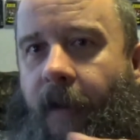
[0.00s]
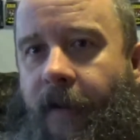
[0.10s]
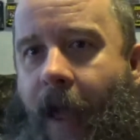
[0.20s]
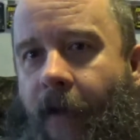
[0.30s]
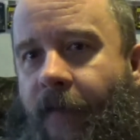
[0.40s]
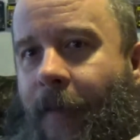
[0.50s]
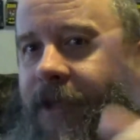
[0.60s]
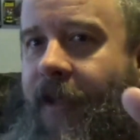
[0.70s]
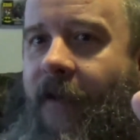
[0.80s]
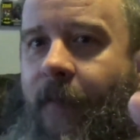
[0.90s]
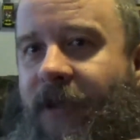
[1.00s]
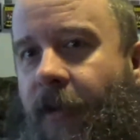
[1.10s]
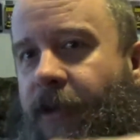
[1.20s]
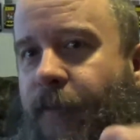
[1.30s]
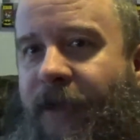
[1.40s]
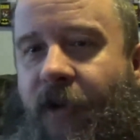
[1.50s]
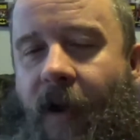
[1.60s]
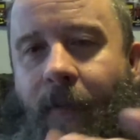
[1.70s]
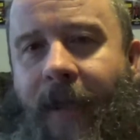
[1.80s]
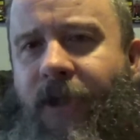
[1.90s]
Now, if it made you laugh, made you cringe, made you
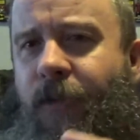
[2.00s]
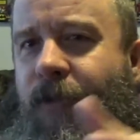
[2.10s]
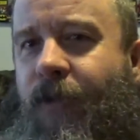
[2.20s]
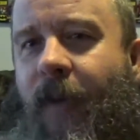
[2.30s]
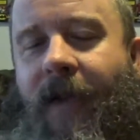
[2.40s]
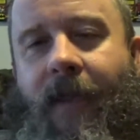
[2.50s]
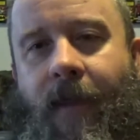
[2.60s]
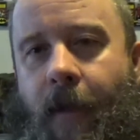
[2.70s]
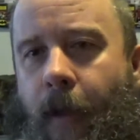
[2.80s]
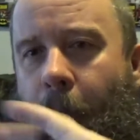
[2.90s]
cry, made you do anything,